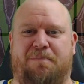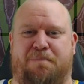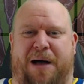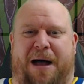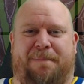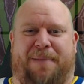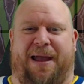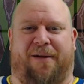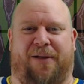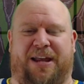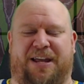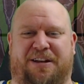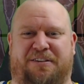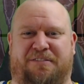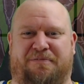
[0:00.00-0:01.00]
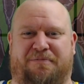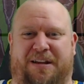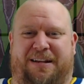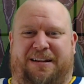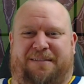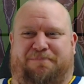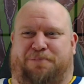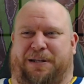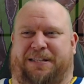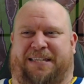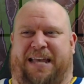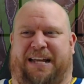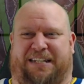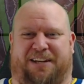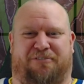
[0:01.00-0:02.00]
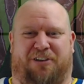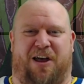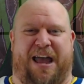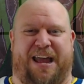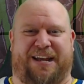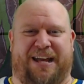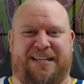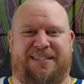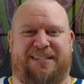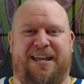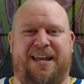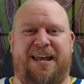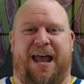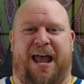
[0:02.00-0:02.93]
barbarian protective lioness